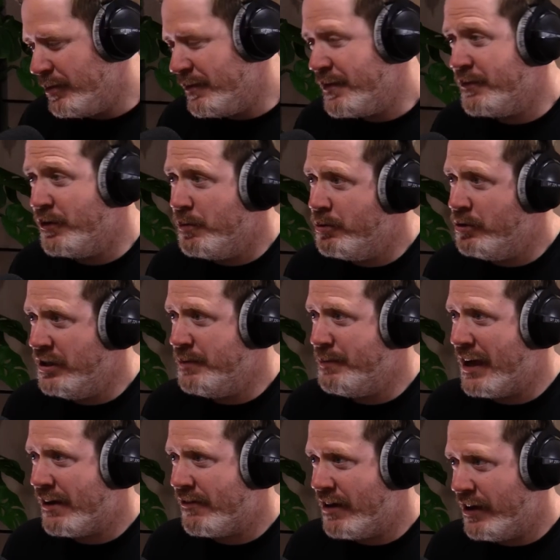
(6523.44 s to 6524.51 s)
of the football in the
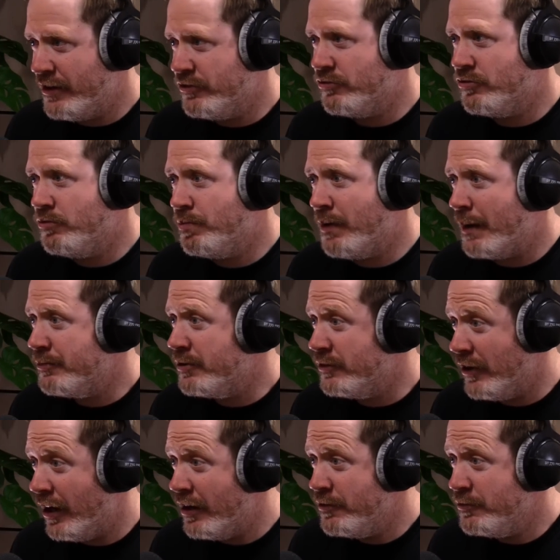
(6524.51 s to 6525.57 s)
background, perhaps a
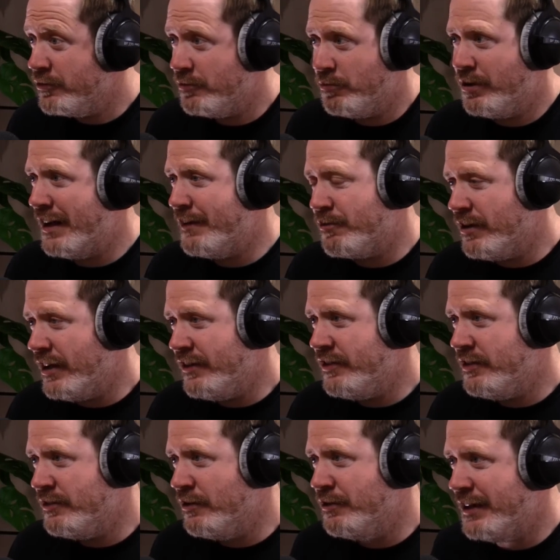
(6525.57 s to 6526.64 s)
doze, whatever it is
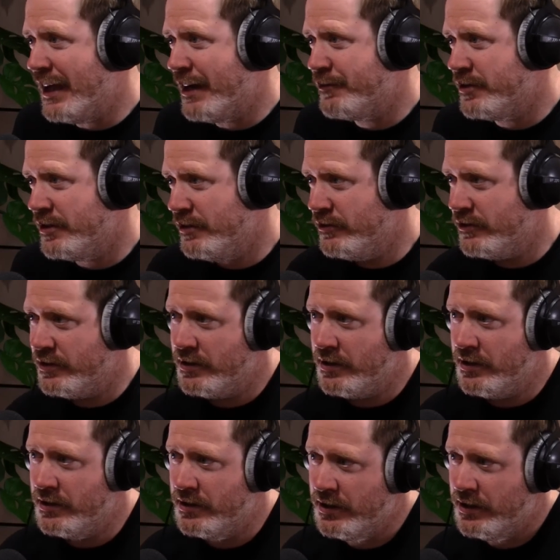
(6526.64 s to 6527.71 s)
you do in the afternoons
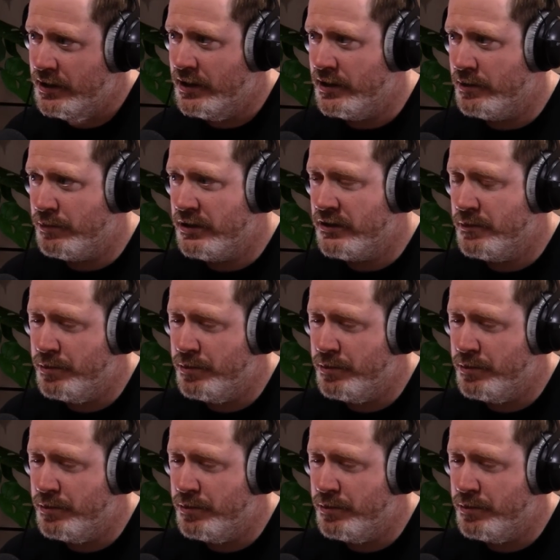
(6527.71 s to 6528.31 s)
in the winter.